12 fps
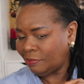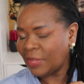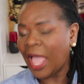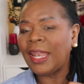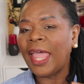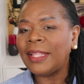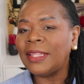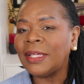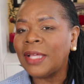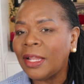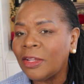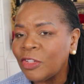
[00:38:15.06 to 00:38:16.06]
I like the
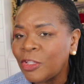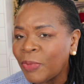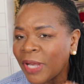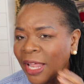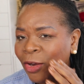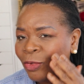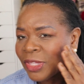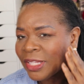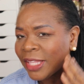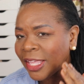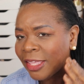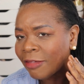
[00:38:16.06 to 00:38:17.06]
colors, but I don't
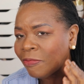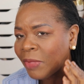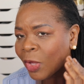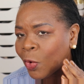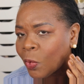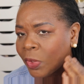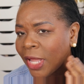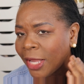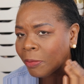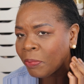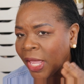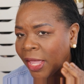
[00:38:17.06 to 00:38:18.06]
think they give me a whole lot
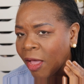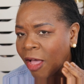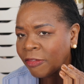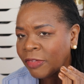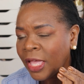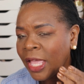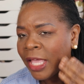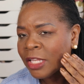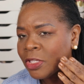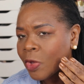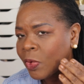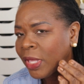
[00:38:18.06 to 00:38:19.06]
of payoff.
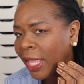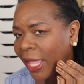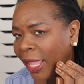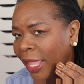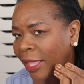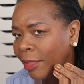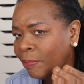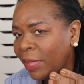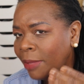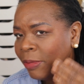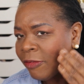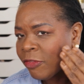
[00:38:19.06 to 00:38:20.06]
It's okay
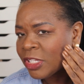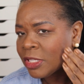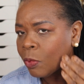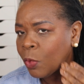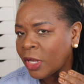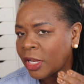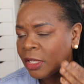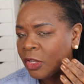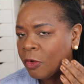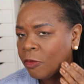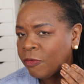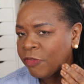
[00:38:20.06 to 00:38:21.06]
maybe for someone a
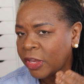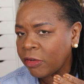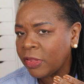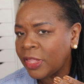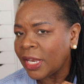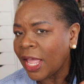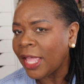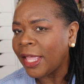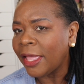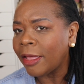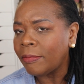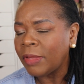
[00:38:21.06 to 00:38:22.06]
little fairer than I
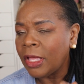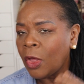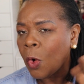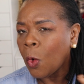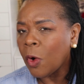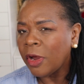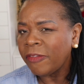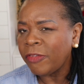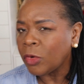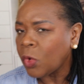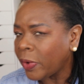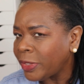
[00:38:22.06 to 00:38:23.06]
am, or if
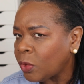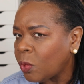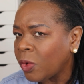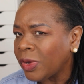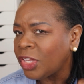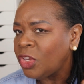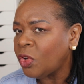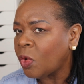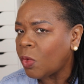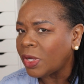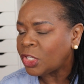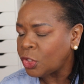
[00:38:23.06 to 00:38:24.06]
you're going to work and you
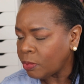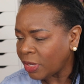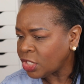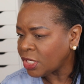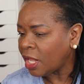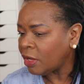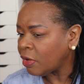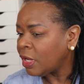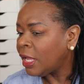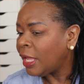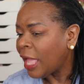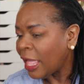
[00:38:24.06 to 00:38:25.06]
don't want too much color,
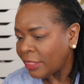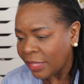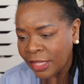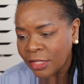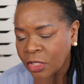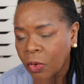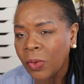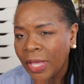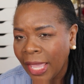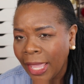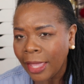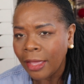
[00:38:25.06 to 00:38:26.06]
I think it's
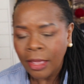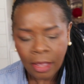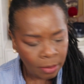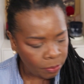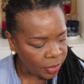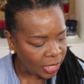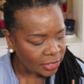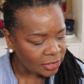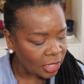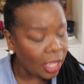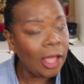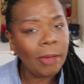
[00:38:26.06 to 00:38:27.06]
okay. But